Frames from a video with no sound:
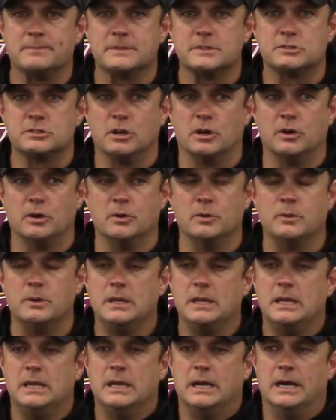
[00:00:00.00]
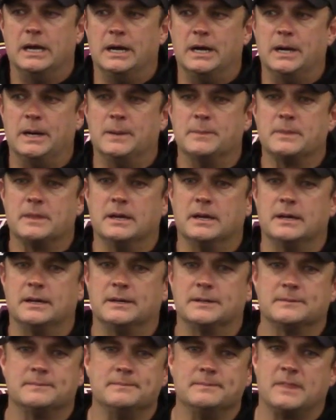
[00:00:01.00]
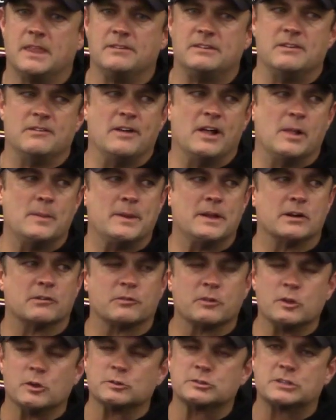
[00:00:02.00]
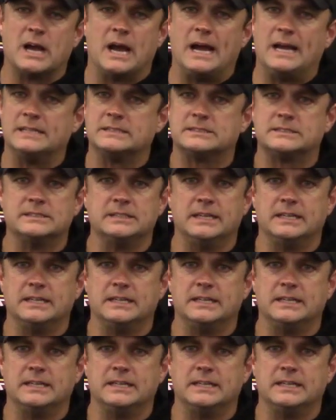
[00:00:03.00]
So the developmental for those guys,